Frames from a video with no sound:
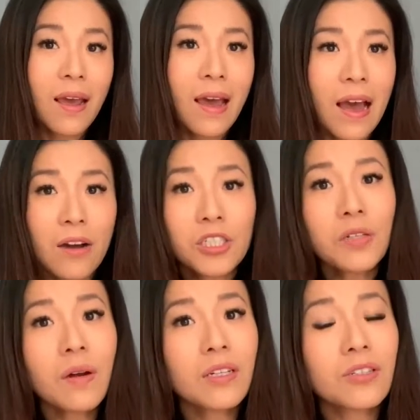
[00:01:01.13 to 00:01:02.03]
how to
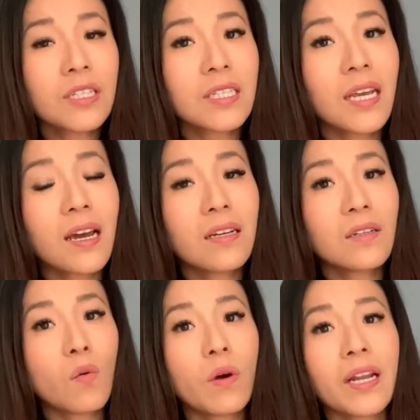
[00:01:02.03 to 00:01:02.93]
understand
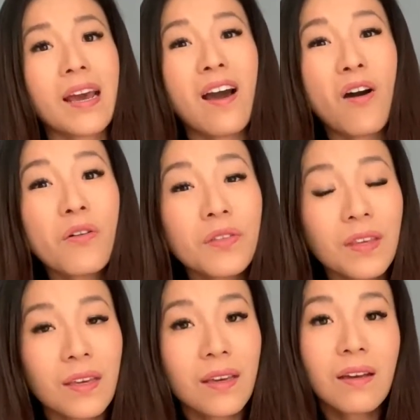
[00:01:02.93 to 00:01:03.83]
what a
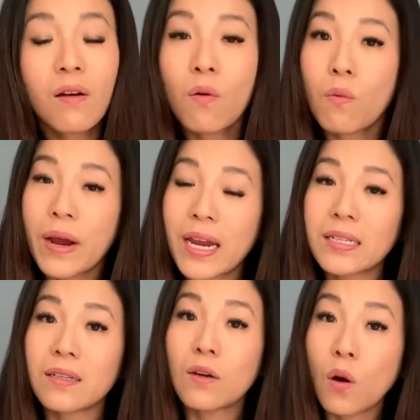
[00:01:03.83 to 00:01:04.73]
healthy weight
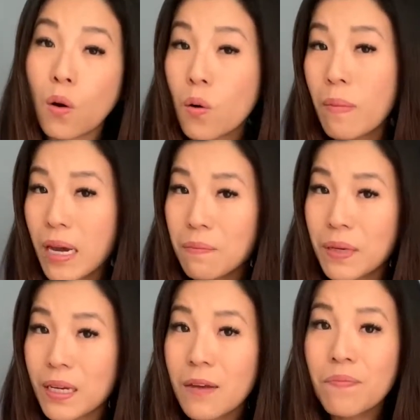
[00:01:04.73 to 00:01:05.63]
and goal might
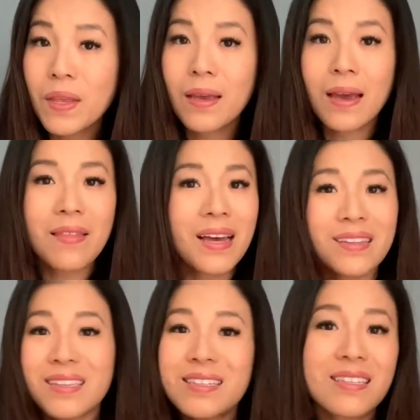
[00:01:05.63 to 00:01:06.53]
be. And
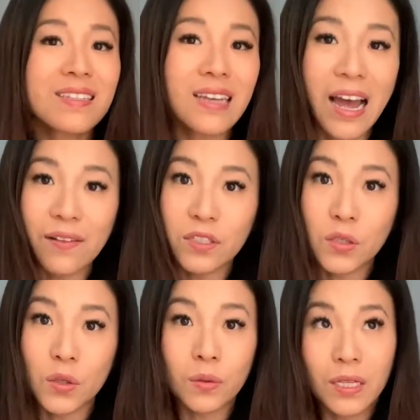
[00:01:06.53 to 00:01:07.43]
that doesn't have
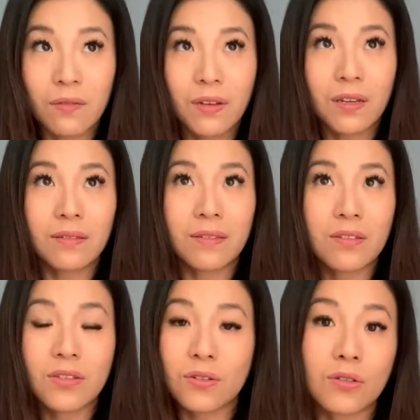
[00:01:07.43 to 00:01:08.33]
to even
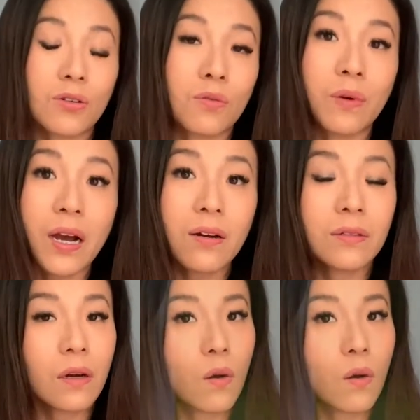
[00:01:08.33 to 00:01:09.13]
circle around a